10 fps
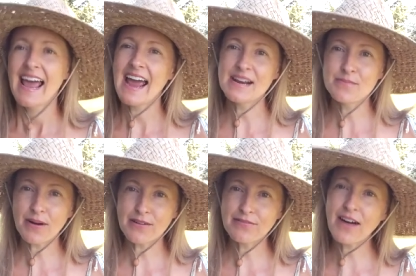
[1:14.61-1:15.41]
And in
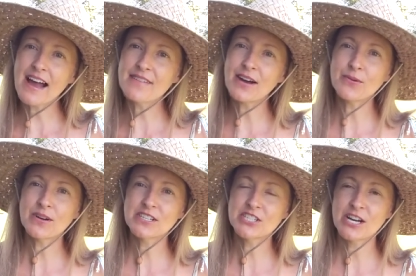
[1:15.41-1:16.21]
part five, I
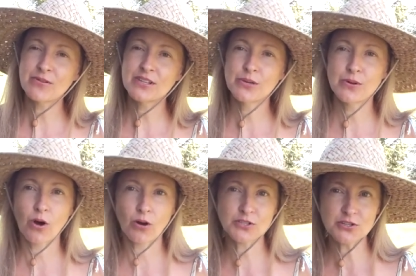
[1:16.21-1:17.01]
want to share with you an
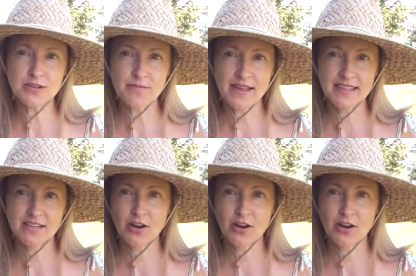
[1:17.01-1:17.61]
alternate method